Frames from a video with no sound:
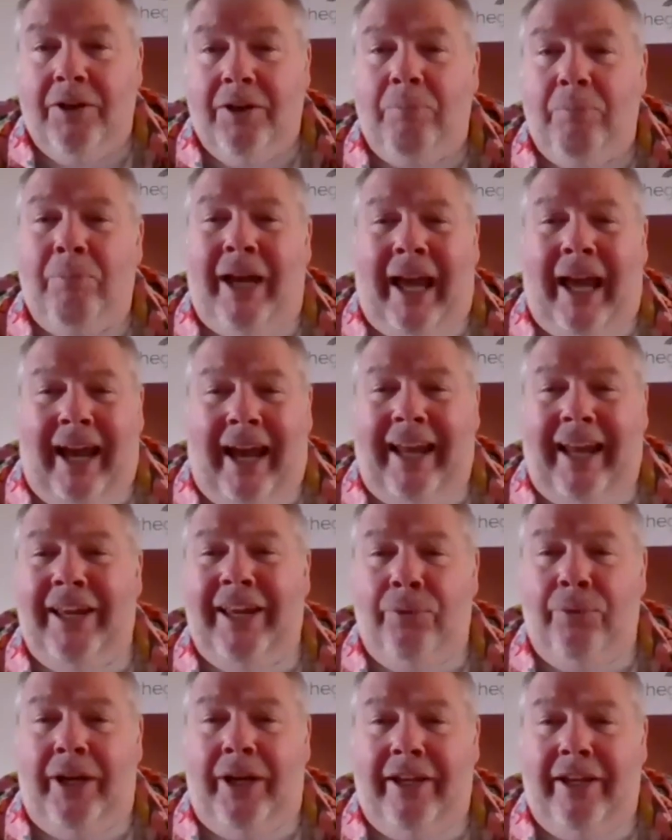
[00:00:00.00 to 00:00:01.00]
But
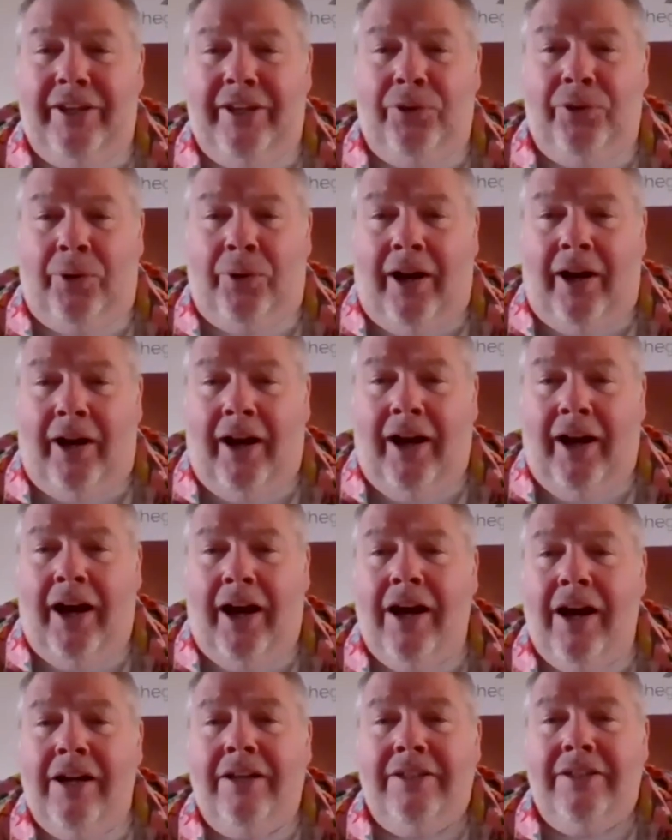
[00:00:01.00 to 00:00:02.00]
anywhere you are,
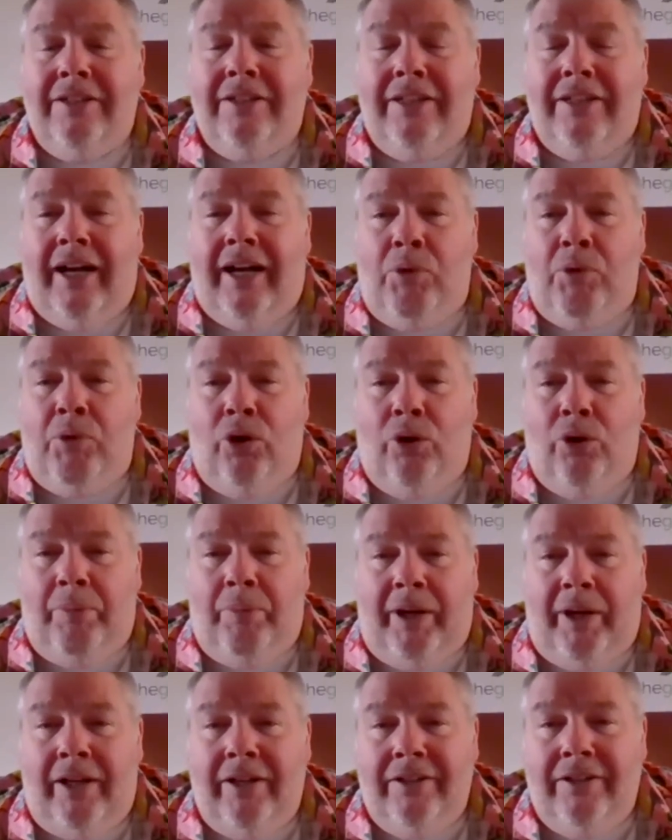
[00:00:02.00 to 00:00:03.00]
I'm
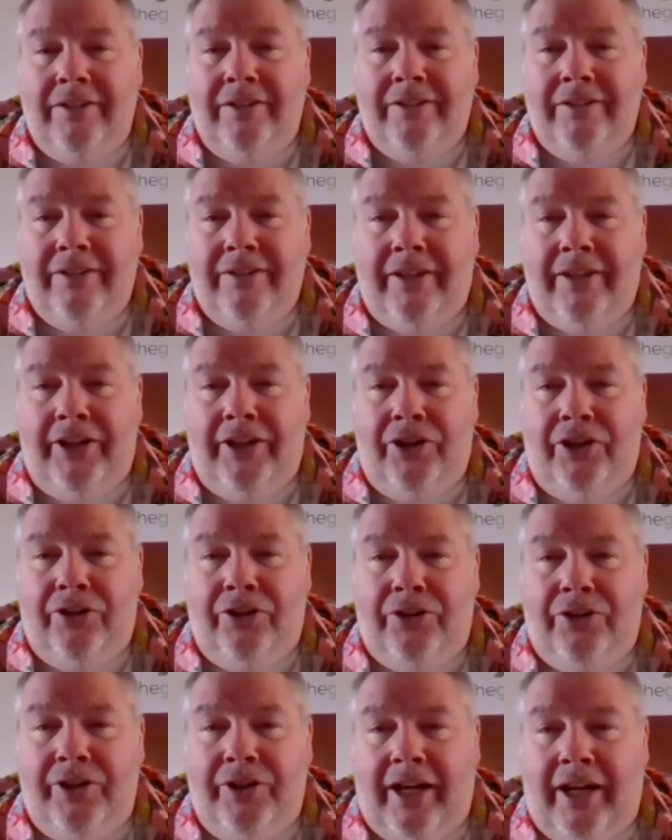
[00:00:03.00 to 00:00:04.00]
hoping that you're
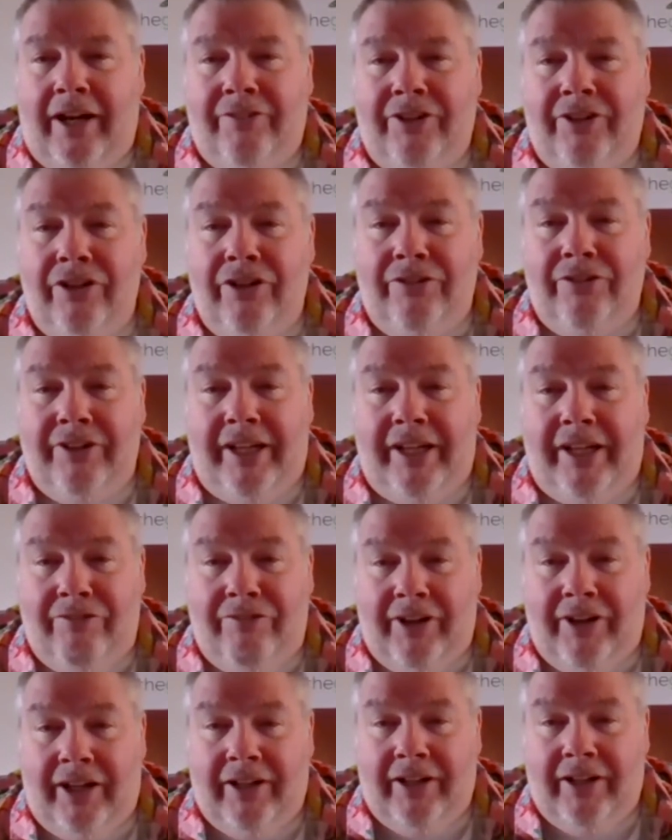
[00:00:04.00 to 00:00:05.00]
going to have a lovely
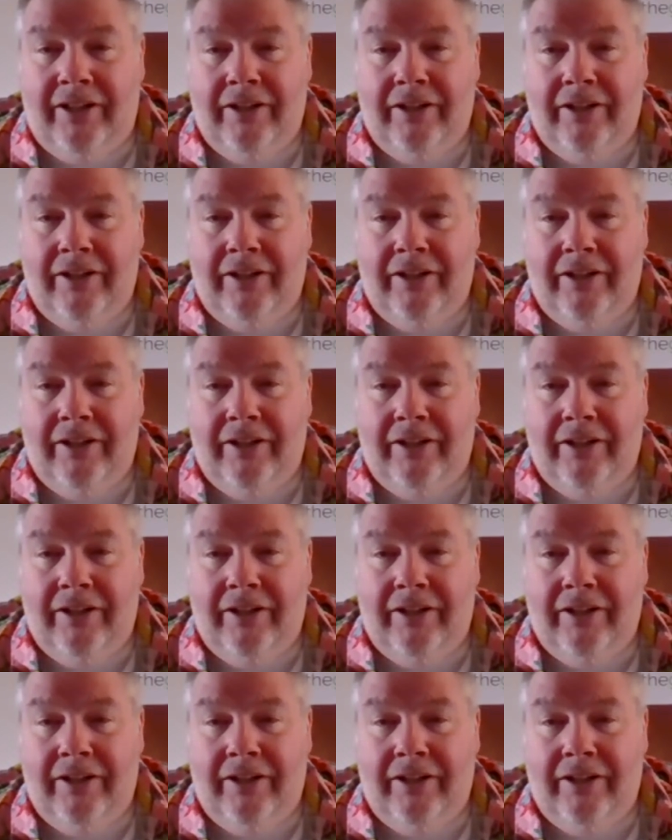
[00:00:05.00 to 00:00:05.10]
evening